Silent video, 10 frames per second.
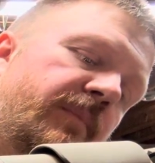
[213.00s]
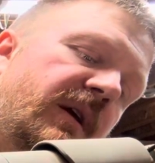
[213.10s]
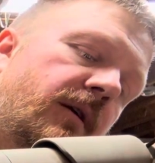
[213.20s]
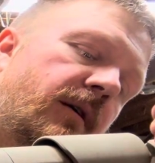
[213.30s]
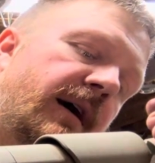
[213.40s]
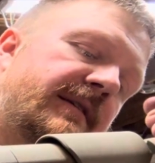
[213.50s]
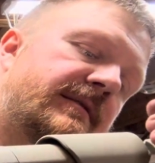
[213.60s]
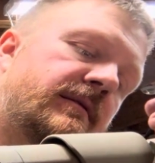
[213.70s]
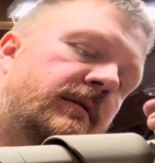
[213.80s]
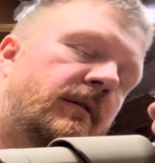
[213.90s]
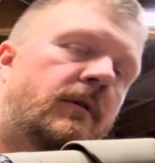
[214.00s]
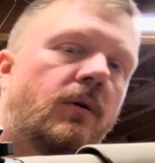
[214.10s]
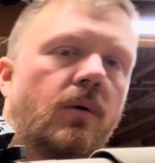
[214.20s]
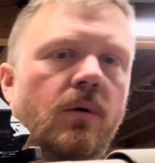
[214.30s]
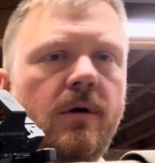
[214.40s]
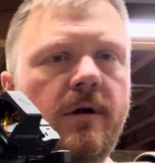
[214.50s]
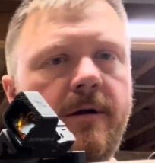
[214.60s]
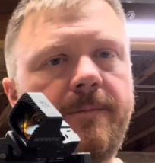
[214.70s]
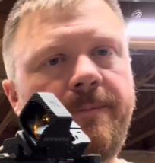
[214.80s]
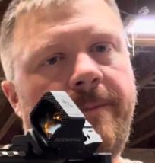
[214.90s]
PRS
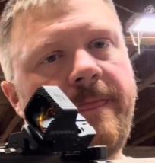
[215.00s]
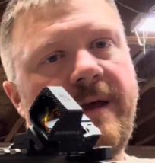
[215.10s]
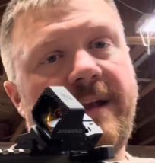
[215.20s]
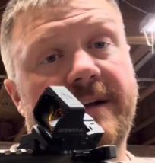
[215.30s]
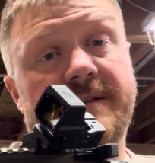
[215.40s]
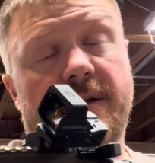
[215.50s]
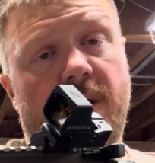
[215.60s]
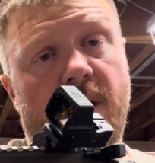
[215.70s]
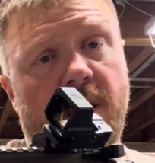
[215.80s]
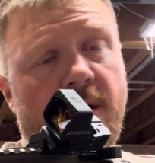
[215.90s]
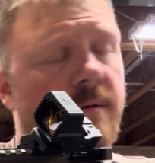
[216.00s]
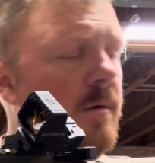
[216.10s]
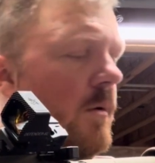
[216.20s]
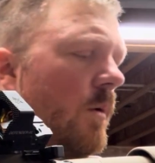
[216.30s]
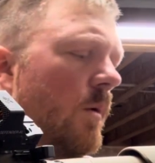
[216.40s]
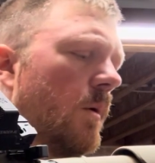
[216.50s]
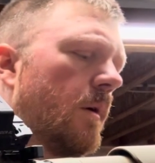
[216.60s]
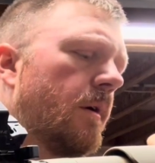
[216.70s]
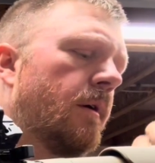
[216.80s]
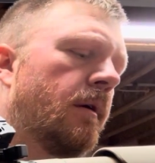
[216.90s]
or an XLR, or